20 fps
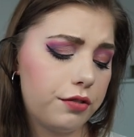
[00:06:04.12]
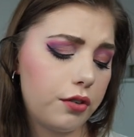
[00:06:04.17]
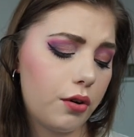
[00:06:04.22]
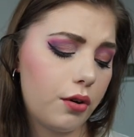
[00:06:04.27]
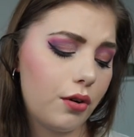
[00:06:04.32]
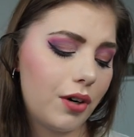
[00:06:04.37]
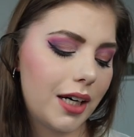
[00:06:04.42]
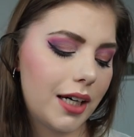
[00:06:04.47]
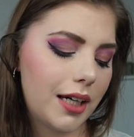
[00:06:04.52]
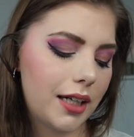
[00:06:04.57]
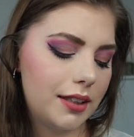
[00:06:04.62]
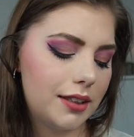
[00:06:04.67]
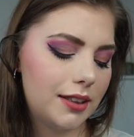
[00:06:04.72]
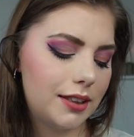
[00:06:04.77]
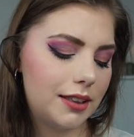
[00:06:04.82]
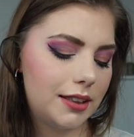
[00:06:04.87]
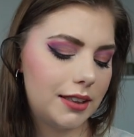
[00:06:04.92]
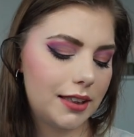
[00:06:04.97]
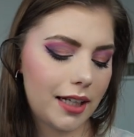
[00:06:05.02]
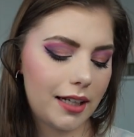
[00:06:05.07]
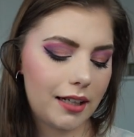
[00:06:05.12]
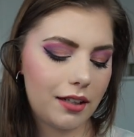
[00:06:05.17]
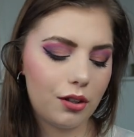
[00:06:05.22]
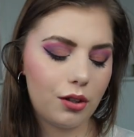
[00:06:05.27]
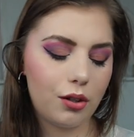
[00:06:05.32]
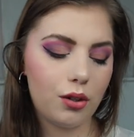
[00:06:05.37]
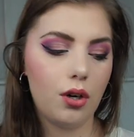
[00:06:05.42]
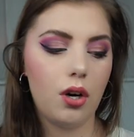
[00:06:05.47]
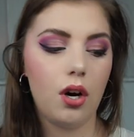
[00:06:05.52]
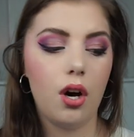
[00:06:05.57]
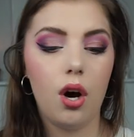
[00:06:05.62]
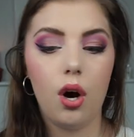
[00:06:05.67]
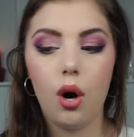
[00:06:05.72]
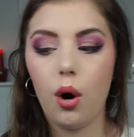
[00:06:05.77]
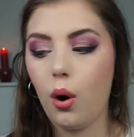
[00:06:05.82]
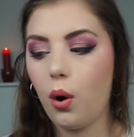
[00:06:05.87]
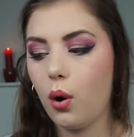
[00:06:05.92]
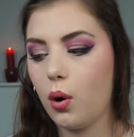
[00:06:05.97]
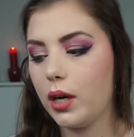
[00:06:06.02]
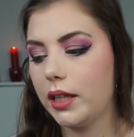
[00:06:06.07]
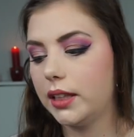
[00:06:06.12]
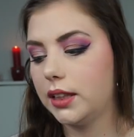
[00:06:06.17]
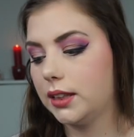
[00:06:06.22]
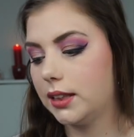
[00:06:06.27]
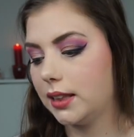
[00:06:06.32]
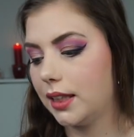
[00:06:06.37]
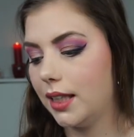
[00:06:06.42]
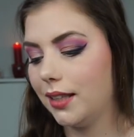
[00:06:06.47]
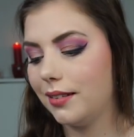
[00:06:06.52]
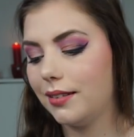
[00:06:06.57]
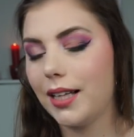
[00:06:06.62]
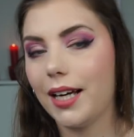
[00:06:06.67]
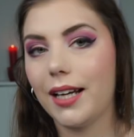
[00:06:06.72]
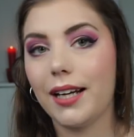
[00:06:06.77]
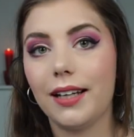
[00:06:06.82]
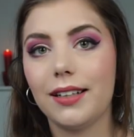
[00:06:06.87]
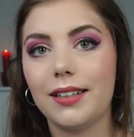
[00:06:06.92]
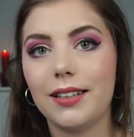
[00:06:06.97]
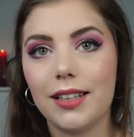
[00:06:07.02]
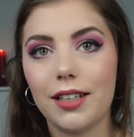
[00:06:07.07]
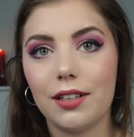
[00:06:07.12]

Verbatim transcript: for a shadow or a shade that I